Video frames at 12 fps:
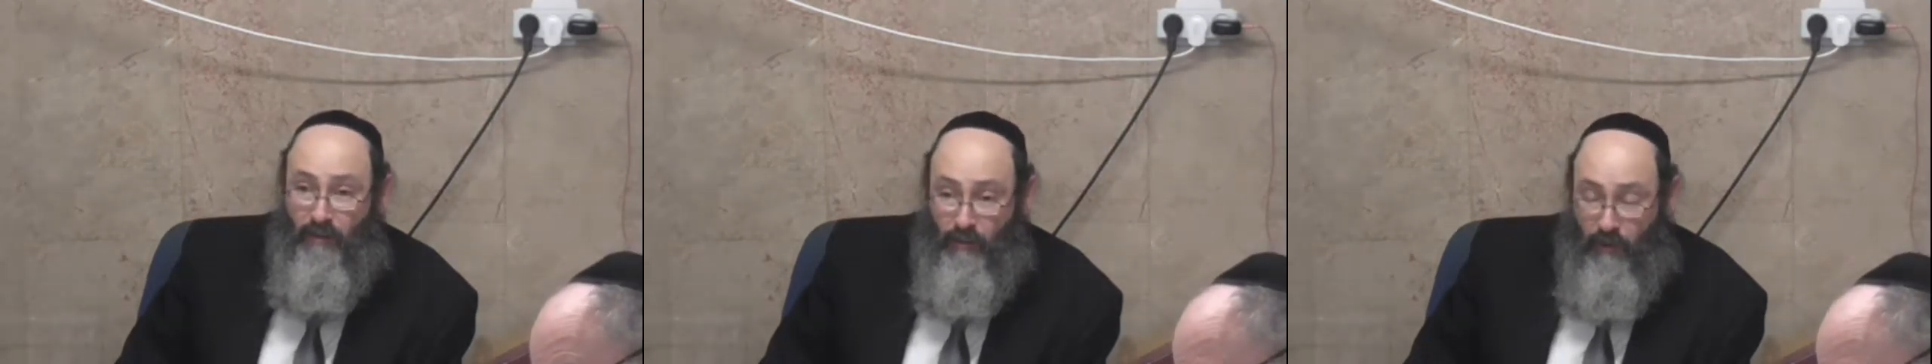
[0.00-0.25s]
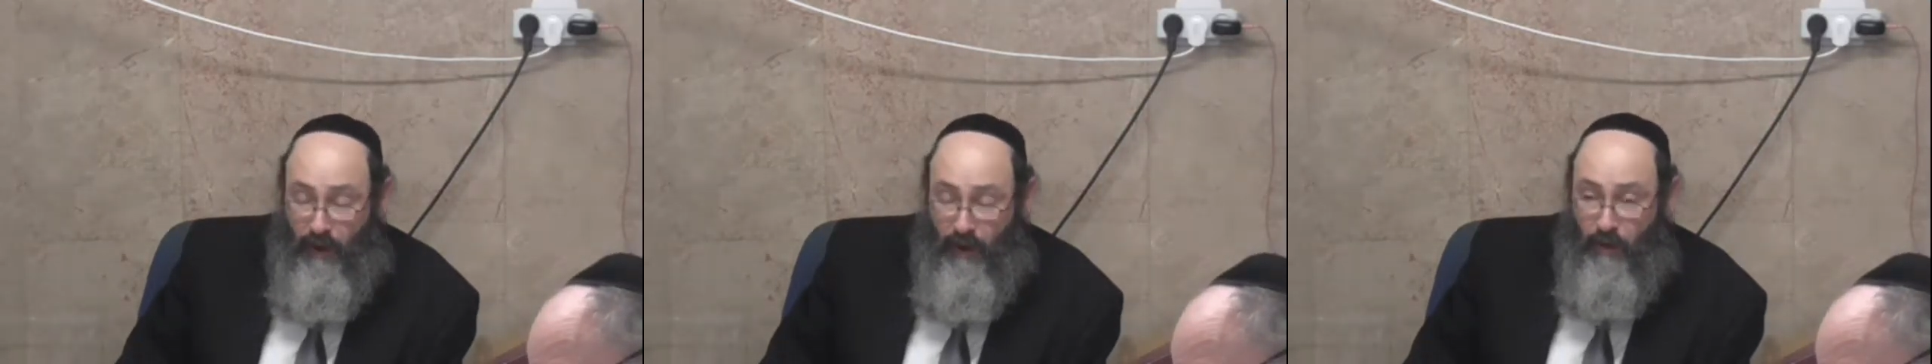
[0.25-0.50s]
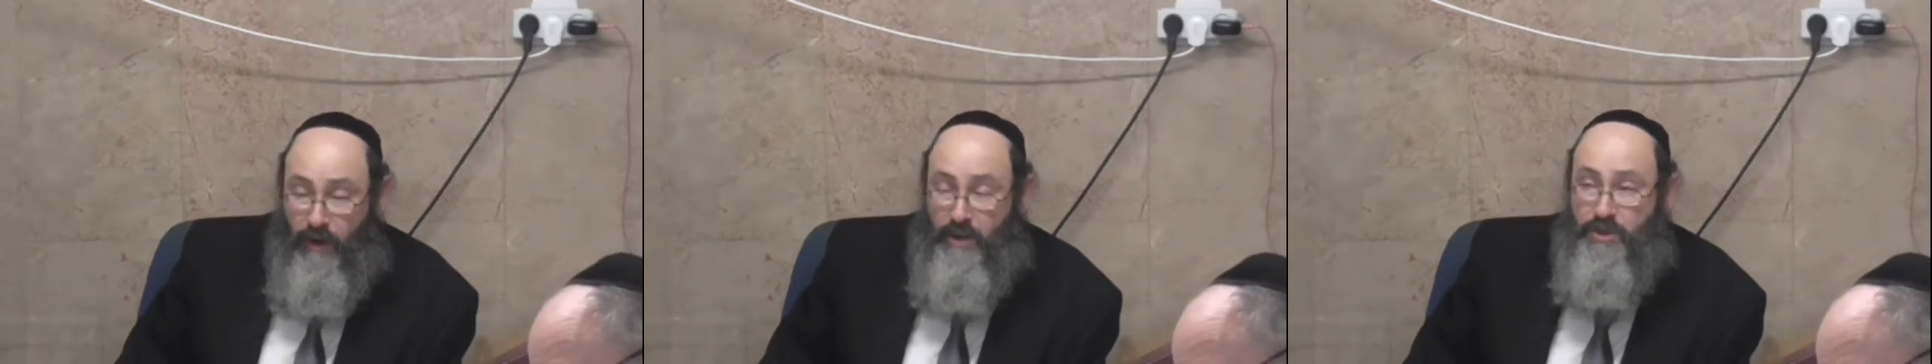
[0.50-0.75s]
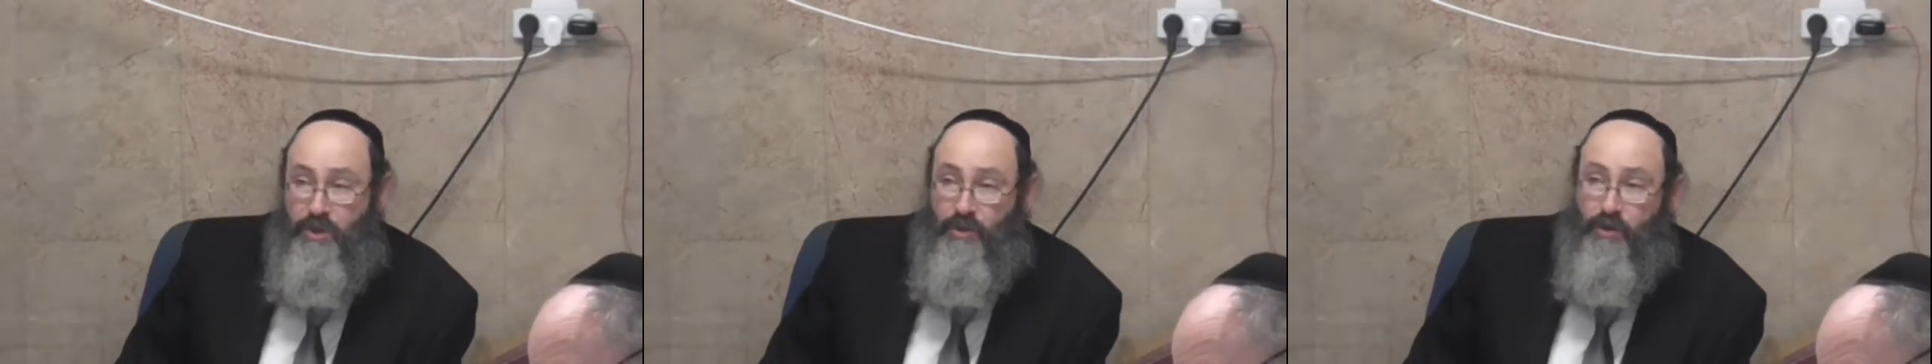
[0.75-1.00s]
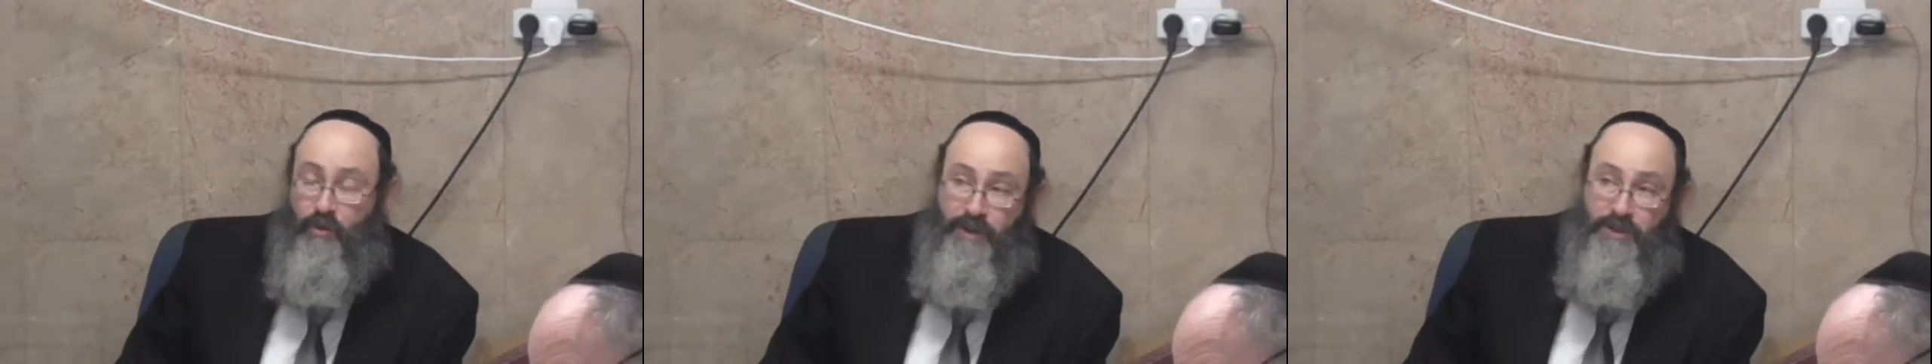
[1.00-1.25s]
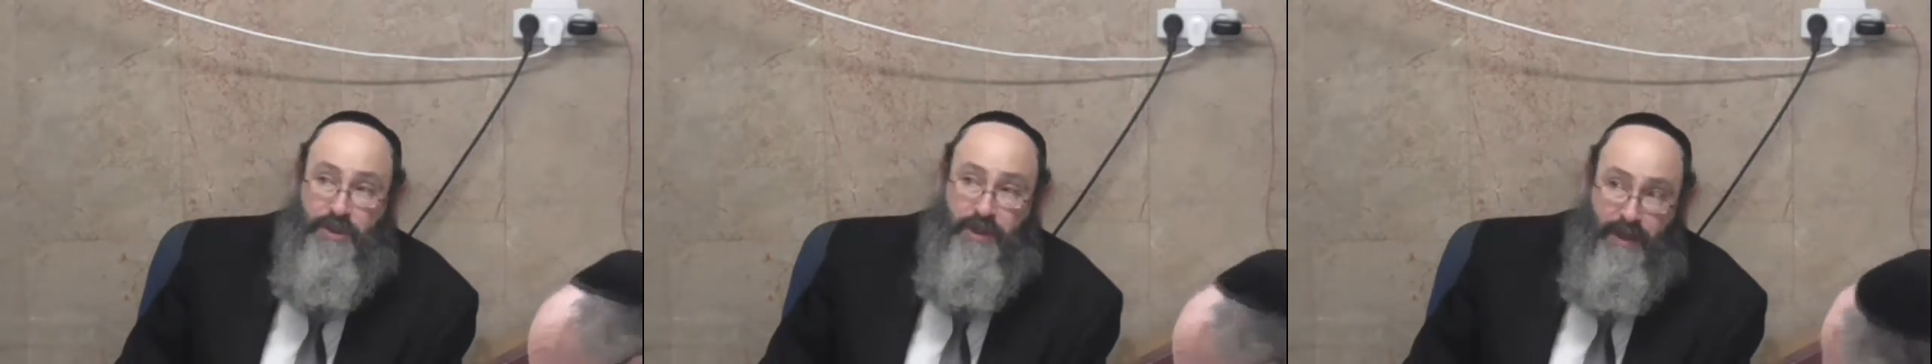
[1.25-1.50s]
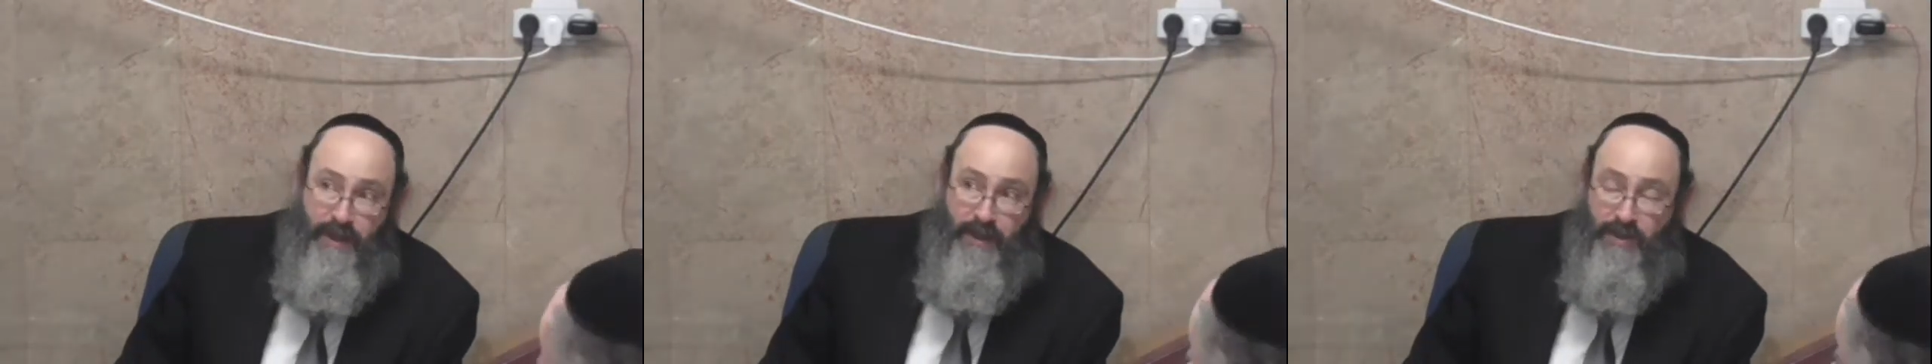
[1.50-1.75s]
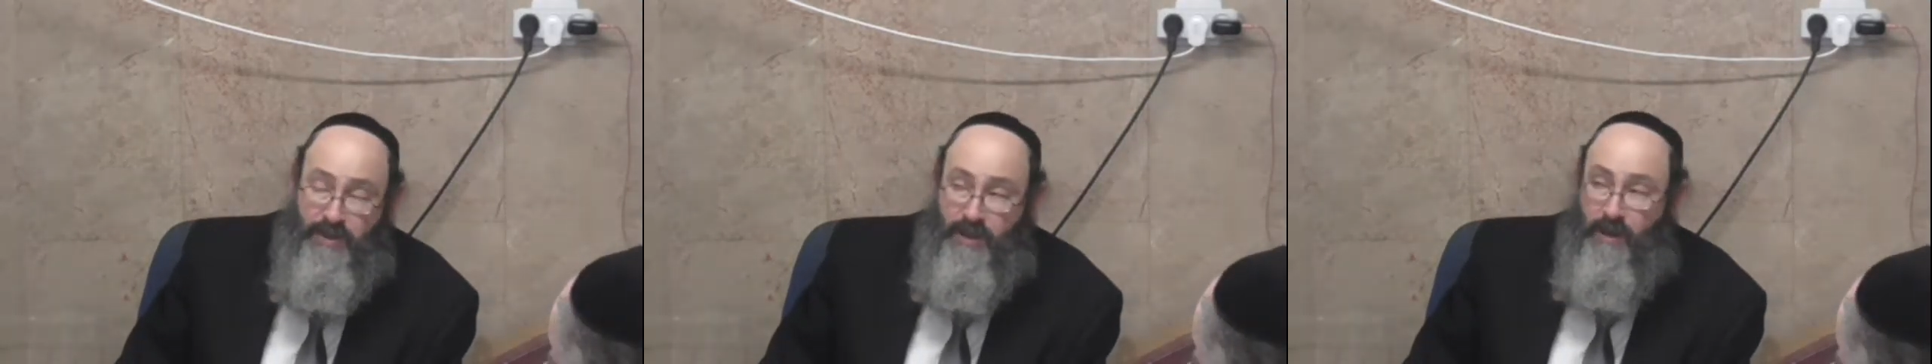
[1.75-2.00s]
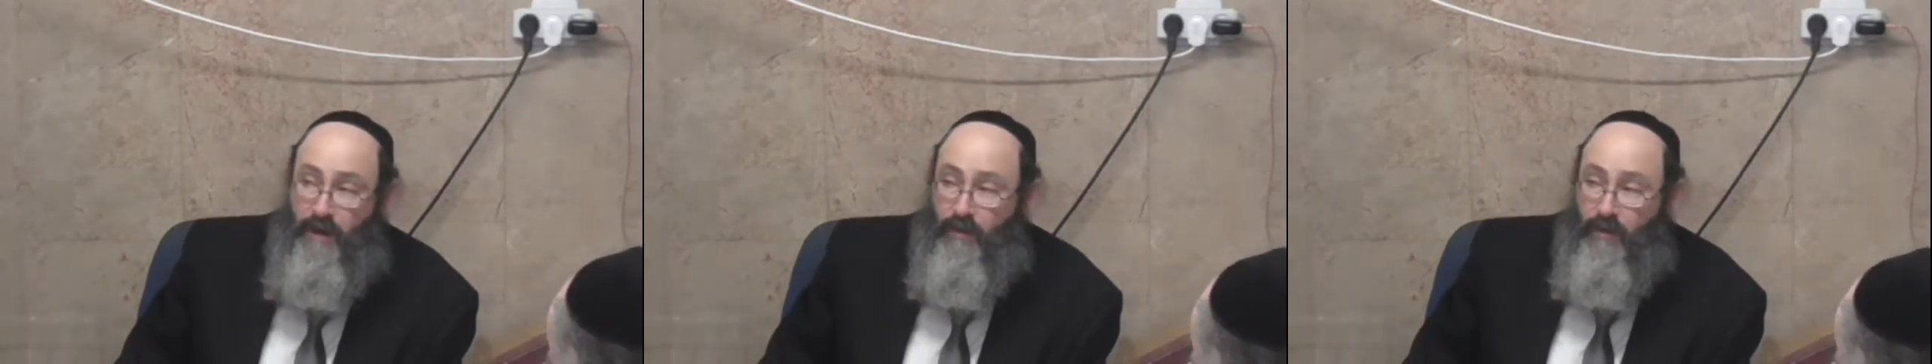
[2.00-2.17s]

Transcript: Right, okay, so the question is,